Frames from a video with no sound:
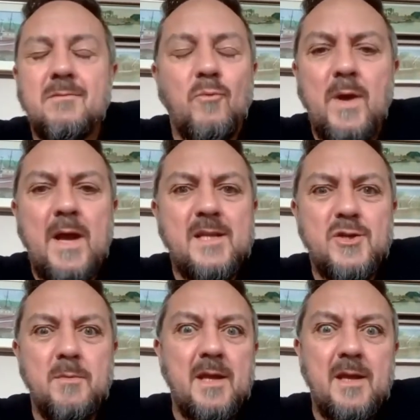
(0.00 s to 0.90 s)
way too
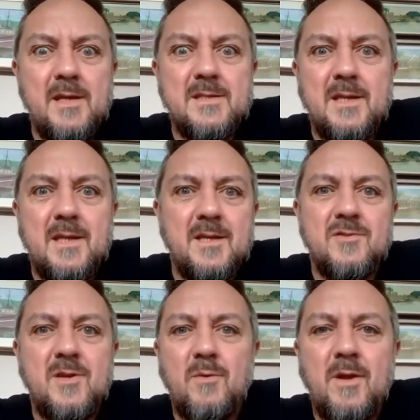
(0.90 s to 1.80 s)
many years in the
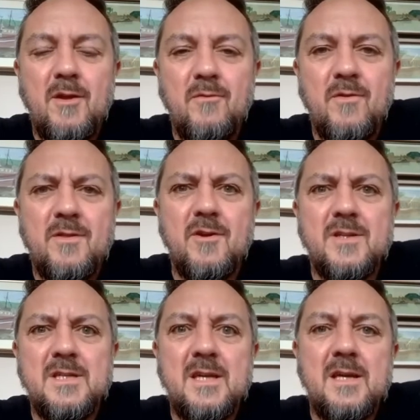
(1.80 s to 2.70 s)
industry, well over
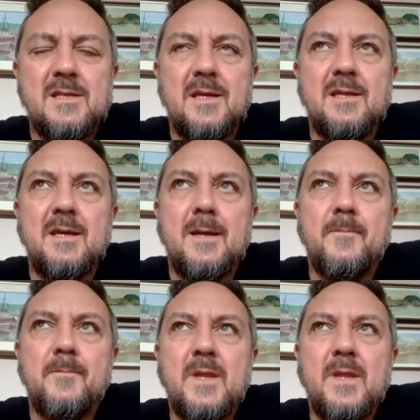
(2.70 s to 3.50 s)
30 years, I think.